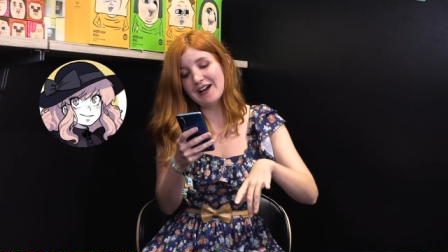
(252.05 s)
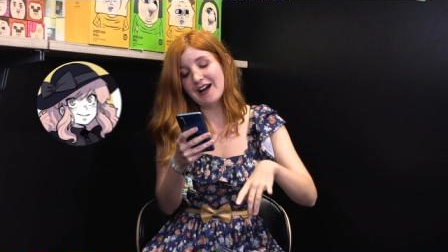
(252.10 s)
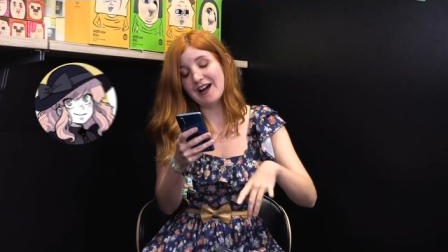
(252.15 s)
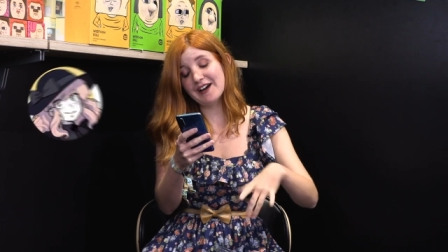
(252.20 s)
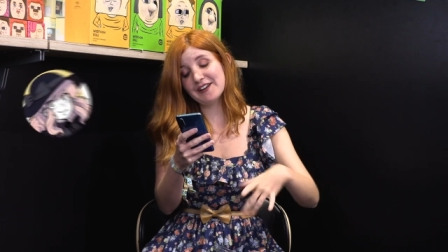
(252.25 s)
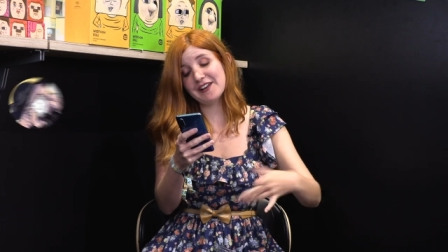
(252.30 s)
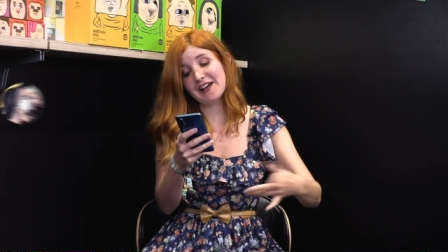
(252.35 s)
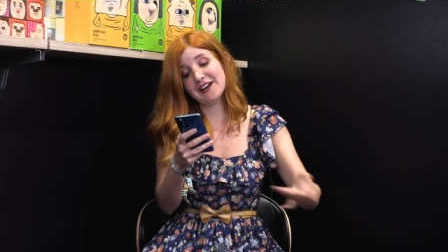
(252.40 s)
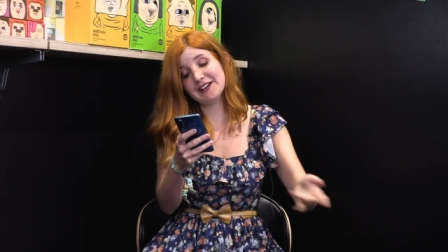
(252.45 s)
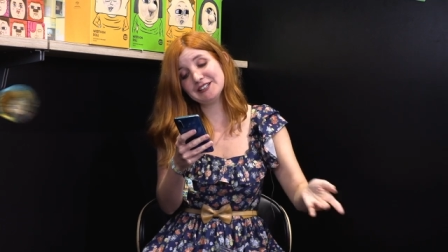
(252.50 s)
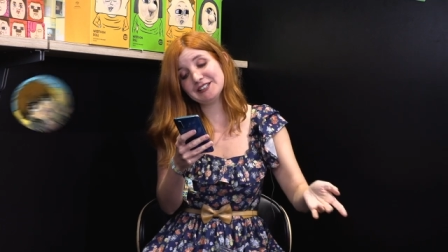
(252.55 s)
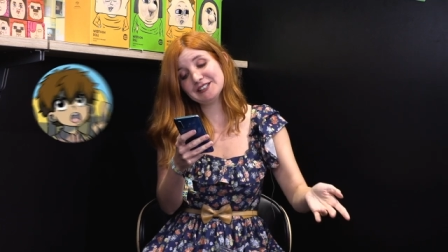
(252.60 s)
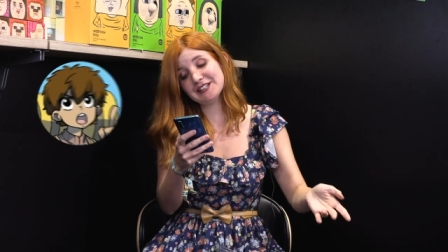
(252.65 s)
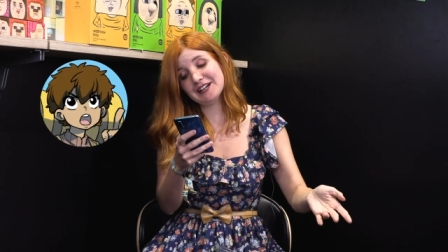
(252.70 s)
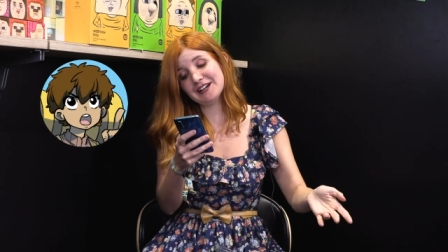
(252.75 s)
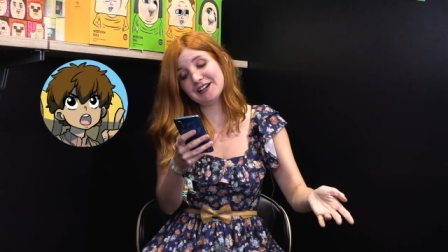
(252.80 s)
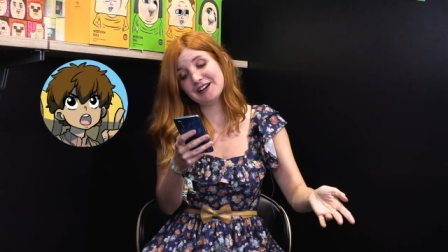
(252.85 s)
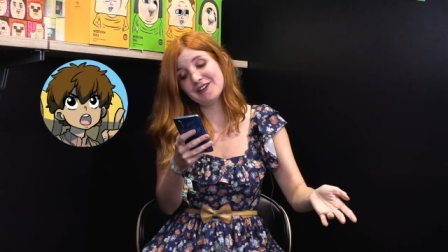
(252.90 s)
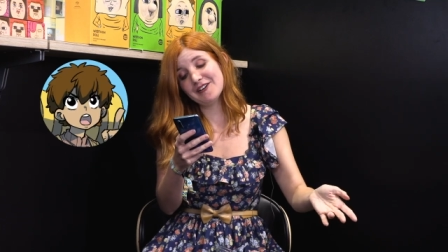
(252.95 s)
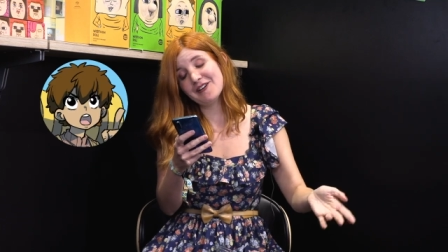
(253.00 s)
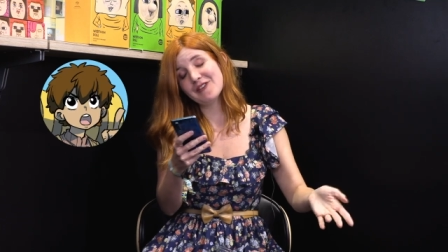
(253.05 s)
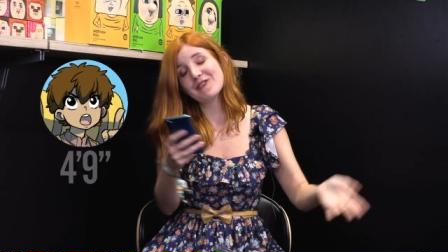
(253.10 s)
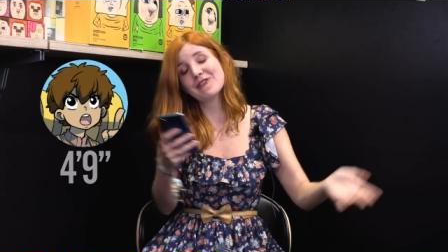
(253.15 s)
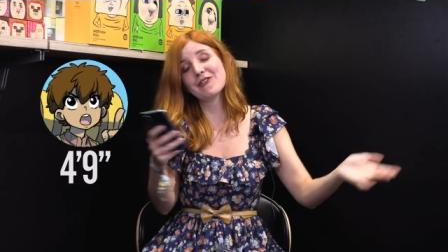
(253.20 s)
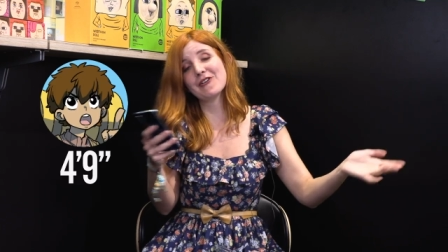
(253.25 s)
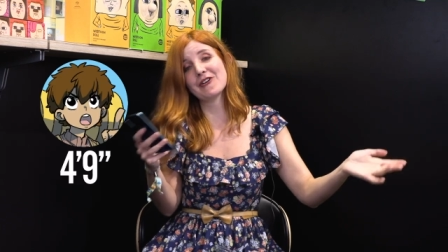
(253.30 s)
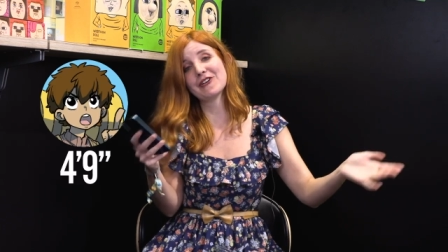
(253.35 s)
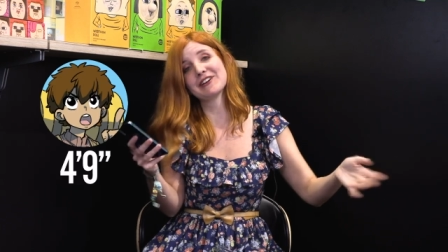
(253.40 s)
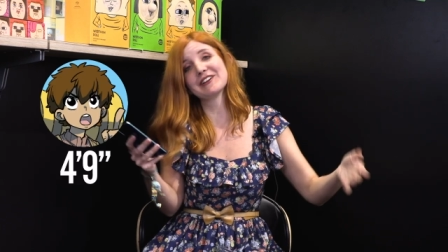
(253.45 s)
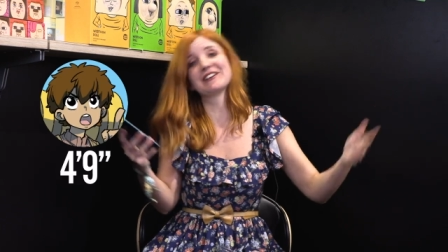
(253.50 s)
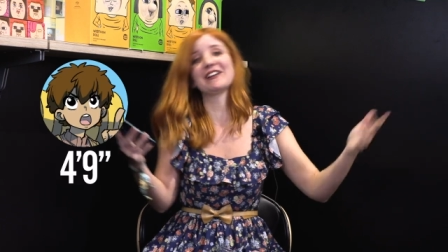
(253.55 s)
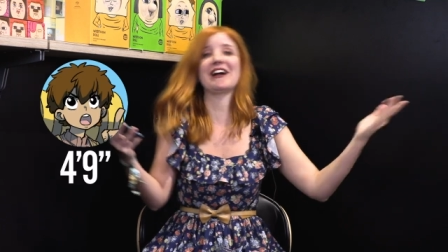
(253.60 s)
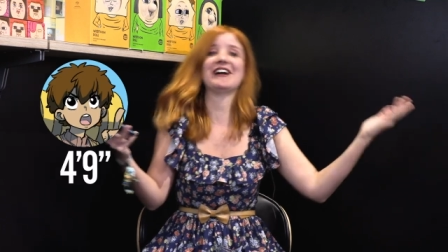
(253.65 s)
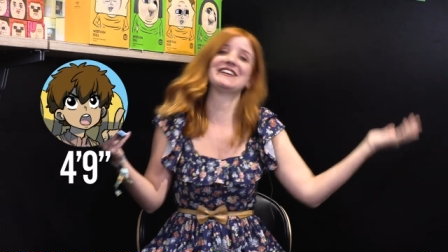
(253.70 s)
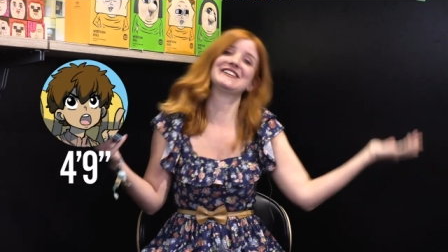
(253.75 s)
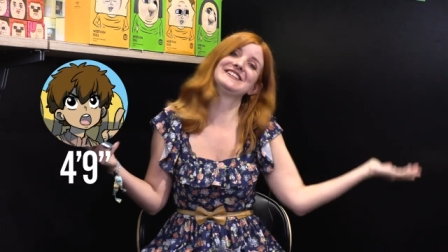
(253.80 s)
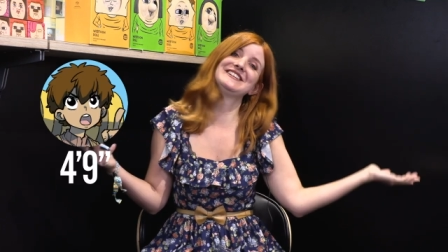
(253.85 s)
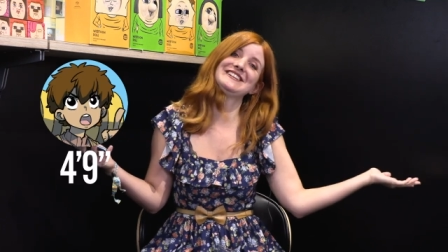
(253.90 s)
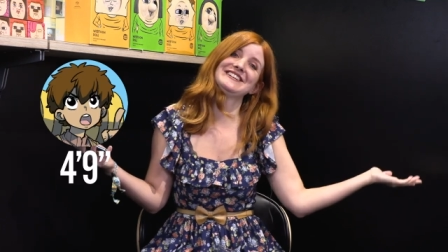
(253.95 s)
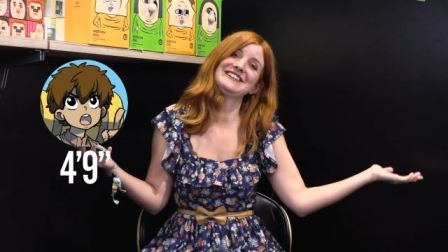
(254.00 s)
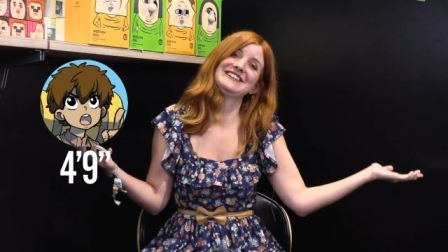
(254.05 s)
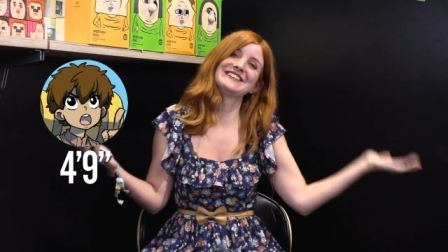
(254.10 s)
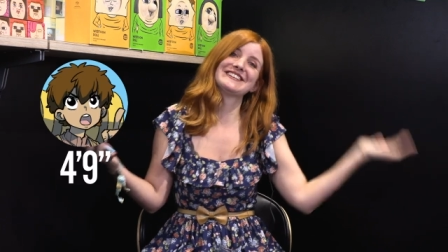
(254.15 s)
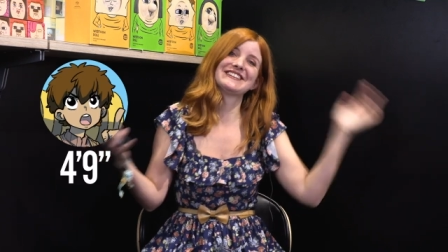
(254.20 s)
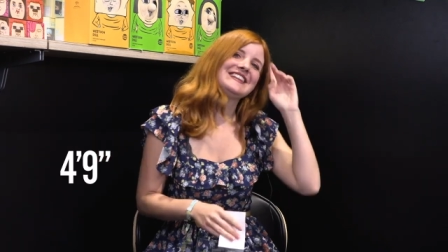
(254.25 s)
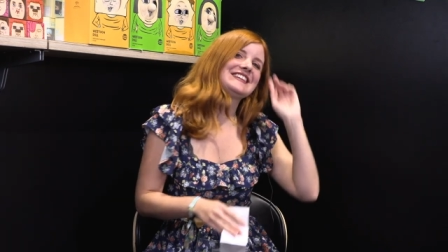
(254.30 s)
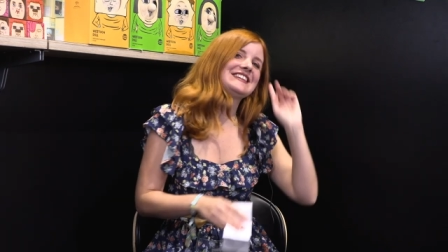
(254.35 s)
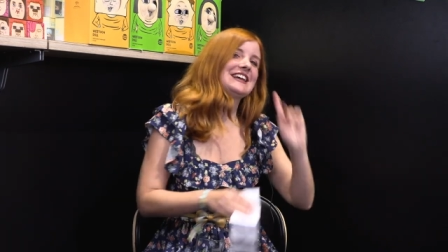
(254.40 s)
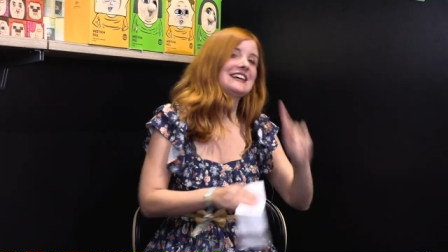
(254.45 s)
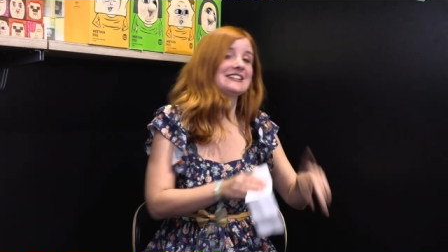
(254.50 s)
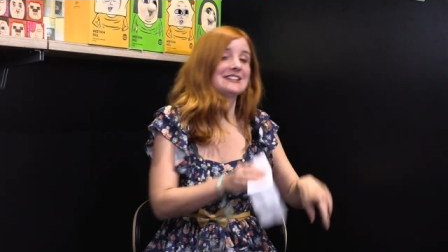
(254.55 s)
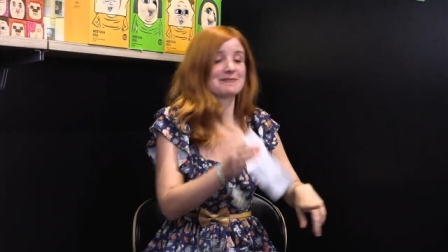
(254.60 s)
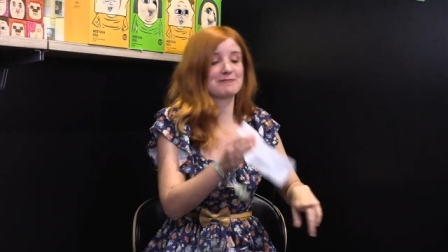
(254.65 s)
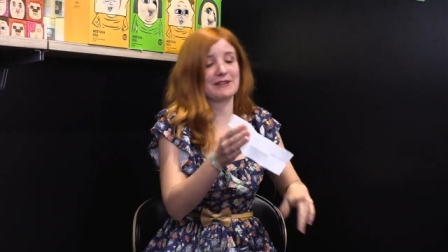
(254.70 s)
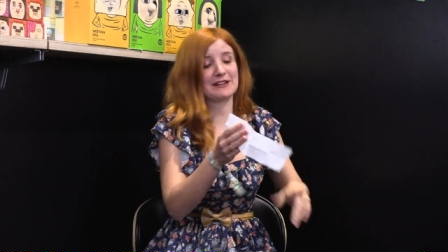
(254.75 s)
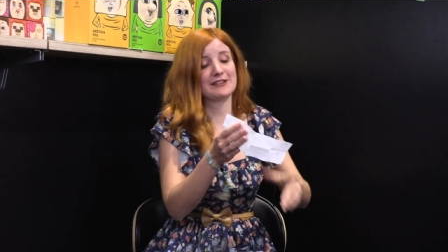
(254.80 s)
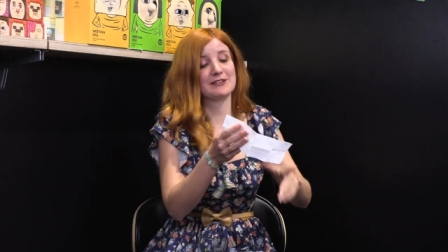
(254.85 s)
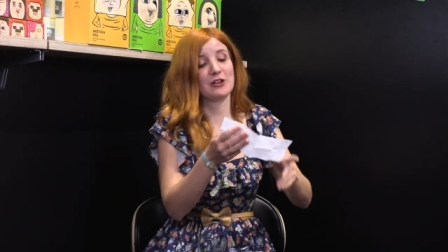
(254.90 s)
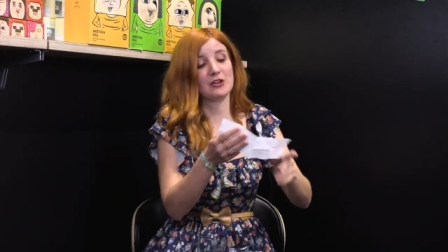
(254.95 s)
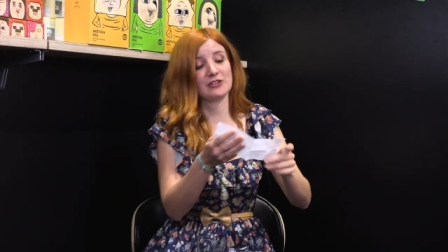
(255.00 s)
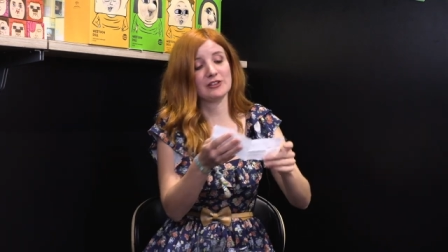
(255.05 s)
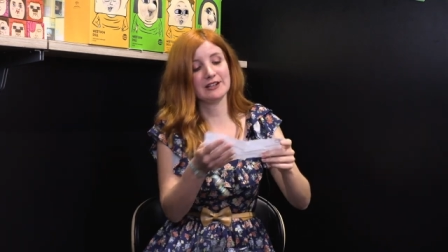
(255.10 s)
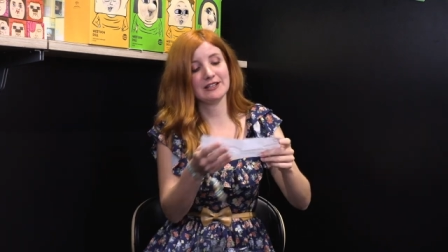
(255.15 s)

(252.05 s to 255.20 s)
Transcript: and Aisha 4'9". Last but not